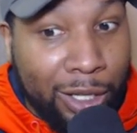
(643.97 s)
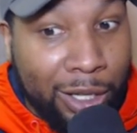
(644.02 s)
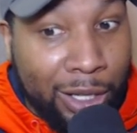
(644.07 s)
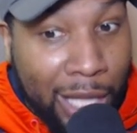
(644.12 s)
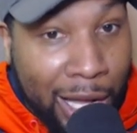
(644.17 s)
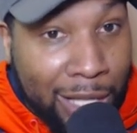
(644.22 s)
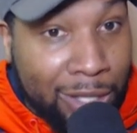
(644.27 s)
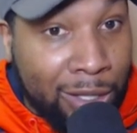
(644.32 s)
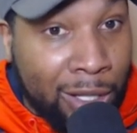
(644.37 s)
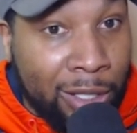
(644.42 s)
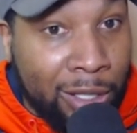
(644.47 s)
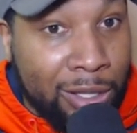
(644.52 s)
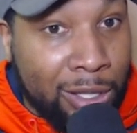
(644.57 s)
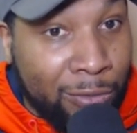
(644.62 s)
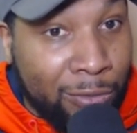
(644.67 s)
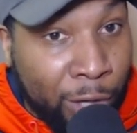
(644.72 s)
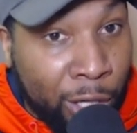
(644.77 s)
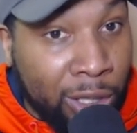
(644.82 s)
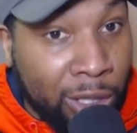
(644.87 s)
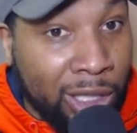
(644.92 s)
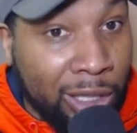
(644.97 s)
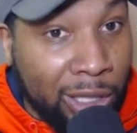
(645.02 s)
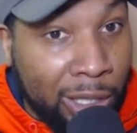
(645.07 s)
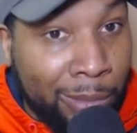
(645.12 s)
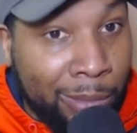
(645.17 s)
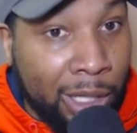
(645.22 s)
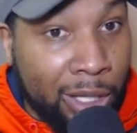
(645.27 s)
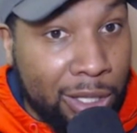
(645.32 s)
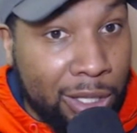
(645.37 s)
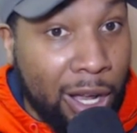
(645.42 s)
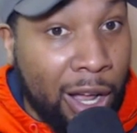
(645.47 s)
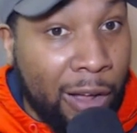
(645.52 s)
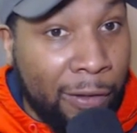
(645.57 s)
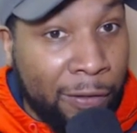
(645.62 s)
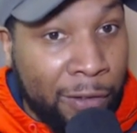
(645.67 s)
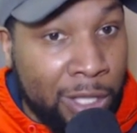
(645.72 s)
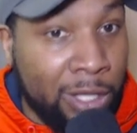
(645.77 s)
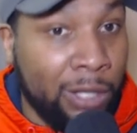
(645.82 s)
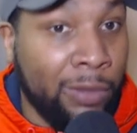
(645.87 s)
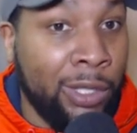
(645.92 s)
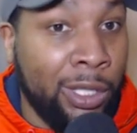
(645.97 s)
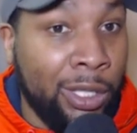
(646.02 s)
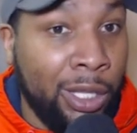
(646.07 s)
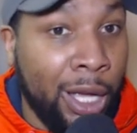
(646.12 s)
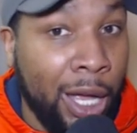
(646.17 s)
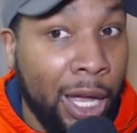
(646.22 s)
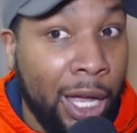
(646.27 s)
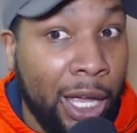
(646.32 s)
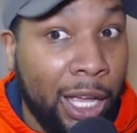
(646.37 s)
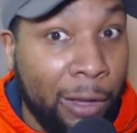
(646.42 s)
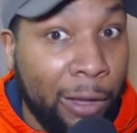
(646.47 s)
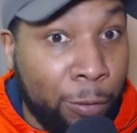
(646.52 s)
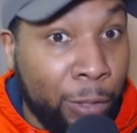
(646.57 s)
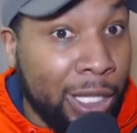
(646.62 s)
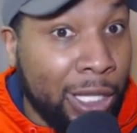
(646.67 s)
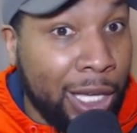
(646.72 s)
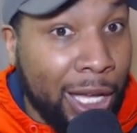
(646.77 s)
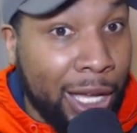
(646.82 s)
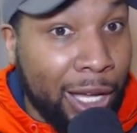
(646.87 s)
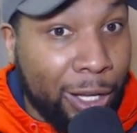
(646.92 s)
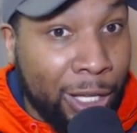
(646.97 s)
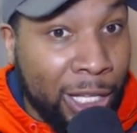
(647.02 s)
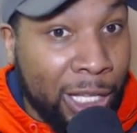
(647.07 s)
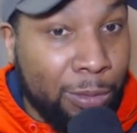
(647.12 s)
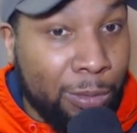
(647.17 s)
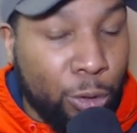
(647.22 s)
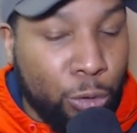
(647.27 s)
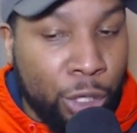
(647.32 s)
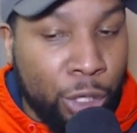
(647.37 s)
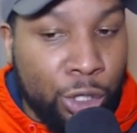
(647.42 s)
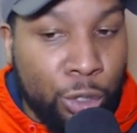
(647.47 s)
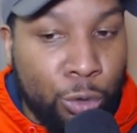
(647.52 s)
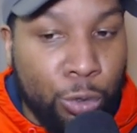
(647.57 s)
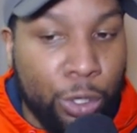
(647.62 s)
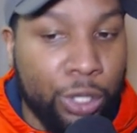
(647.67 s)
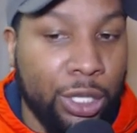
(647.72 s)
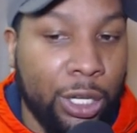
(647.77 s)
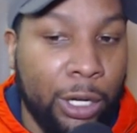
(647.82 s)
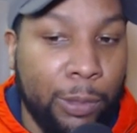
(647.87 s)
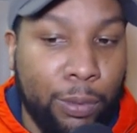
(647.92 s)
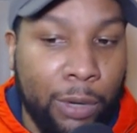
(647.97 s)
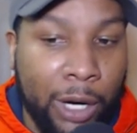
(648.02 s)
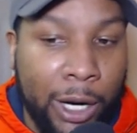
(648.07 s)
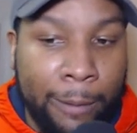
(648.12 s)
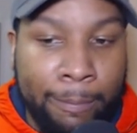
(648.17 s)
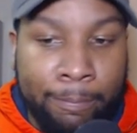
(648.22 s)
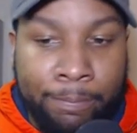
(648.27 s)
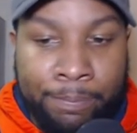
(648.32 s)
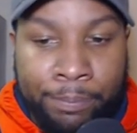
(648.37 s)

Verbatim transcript: That's going to severely limit us offensively if we can't keep Quinn Ewers upright.